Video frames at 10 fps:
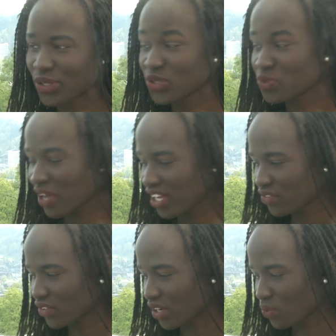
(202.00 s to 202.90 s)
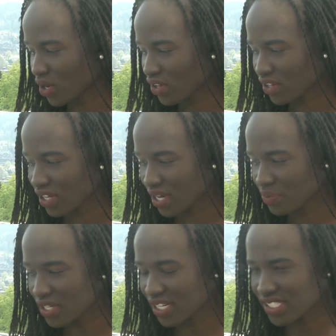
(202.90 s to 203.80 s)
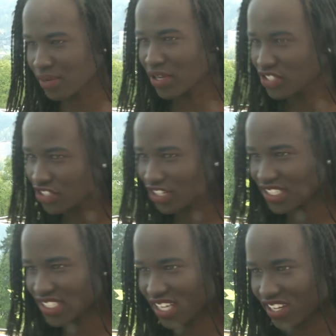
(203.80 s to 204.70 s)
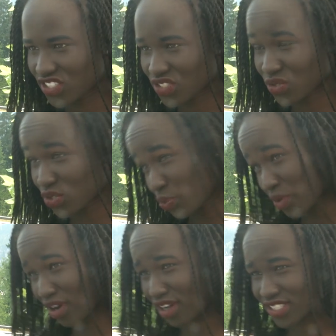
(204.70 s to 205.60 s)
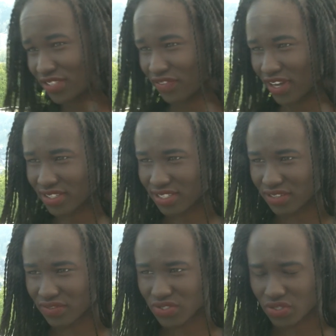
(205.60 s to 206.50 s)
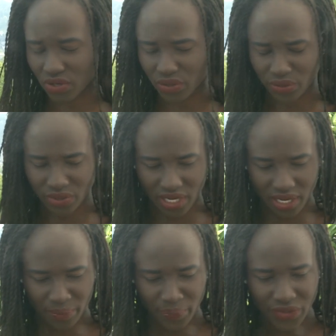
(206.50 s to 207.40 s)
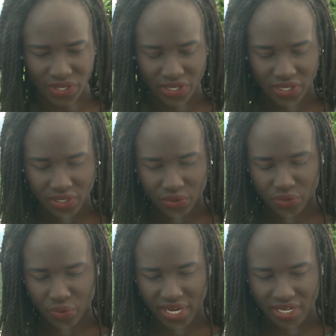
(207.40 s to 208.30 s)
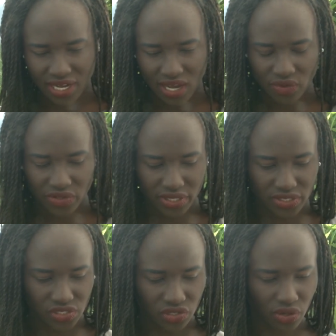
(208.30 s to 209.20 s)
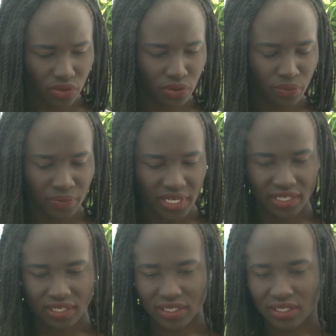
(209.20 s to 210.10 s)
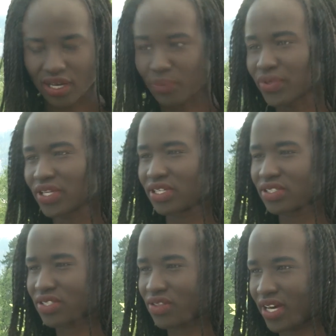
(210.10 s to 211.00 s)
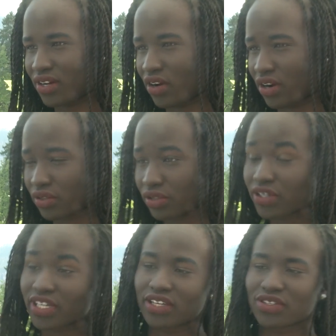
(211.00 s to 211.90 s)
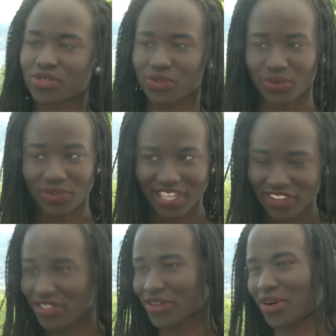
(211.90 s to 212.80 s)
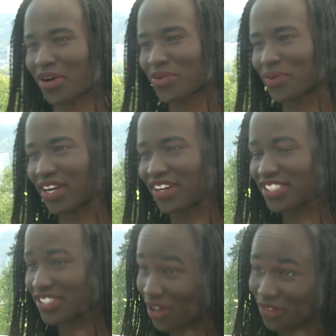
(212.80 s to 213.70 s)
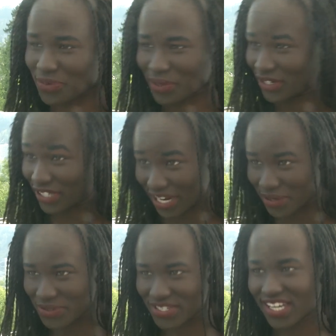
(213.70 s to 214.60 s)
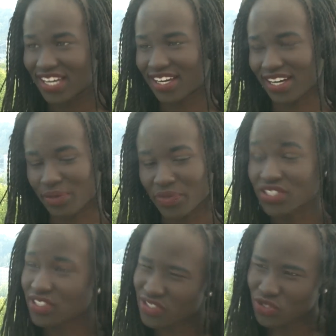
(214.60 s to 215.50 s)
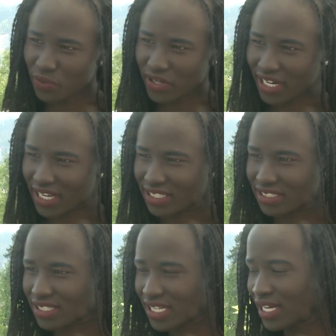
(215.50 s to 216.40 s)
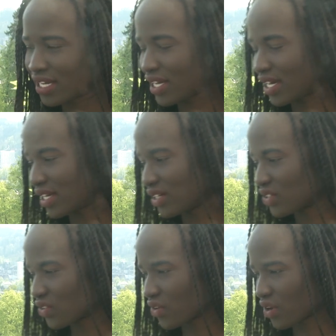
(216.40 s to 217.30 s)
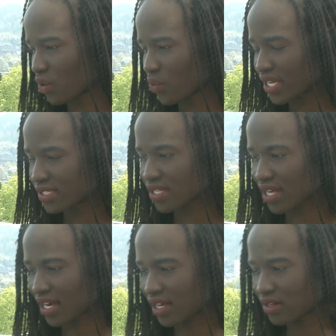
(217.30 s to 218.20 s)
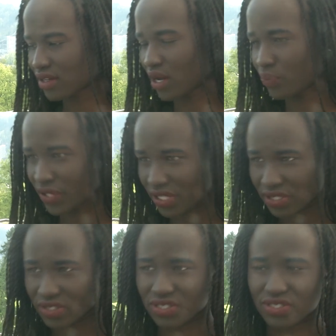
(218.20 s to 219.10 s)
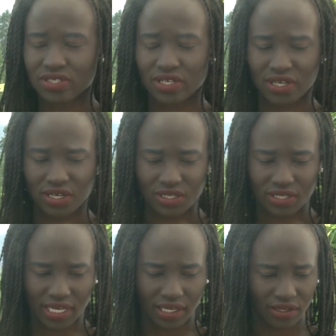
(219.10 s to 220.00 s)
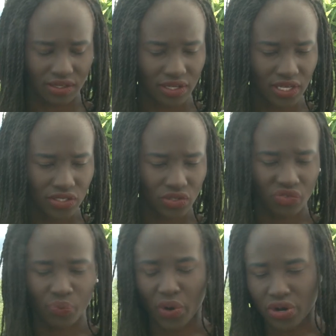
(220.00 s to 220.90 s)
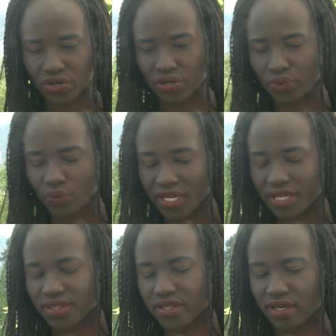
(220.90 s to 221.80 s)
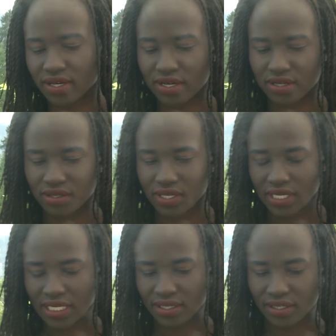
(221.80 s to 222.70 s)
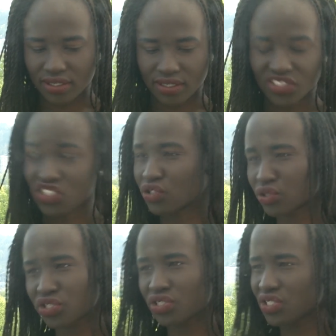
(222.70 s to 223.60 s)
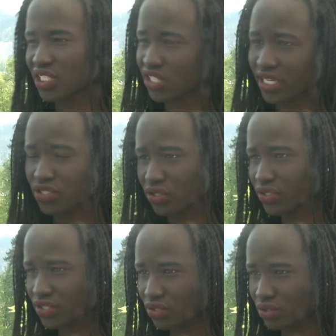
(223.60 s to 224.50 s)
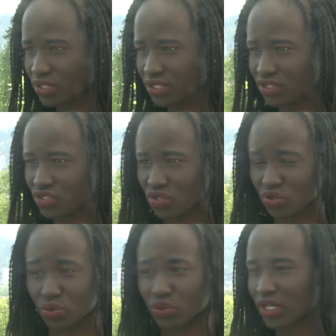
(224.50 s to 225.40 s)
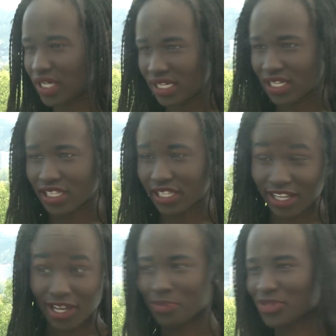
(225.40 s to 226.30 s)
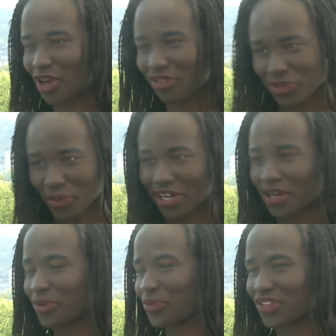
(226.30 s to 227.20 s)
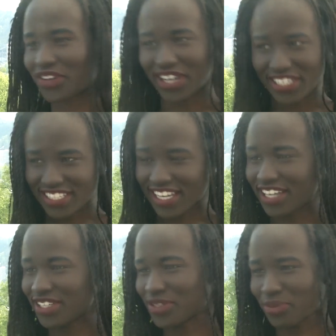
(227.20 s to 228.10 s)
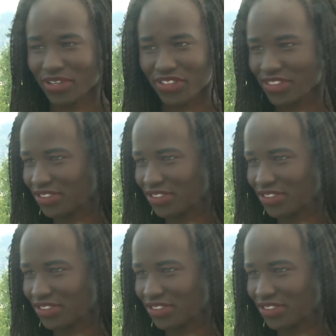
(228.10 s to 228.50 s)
Who's paying for it? Well, I mean, as I mentioned on stage, it's super cost effective. So right now, there are so many companies that are looking to get their hardware and software out into consumer hands. And there are ways that companies can sort of partner with institutions, educational institutions, to link up software with content, with,